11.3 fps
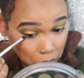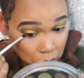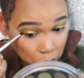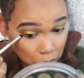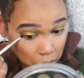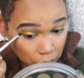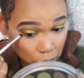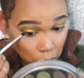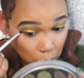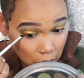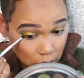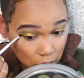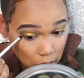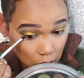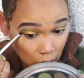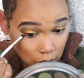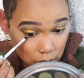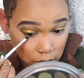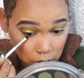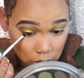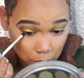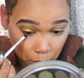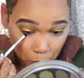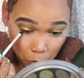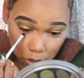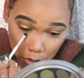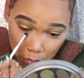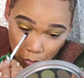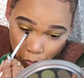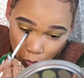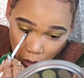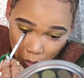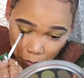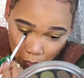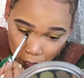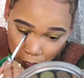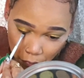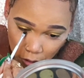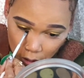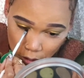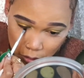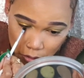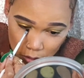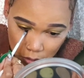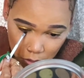to give you a nice smoky brown effect.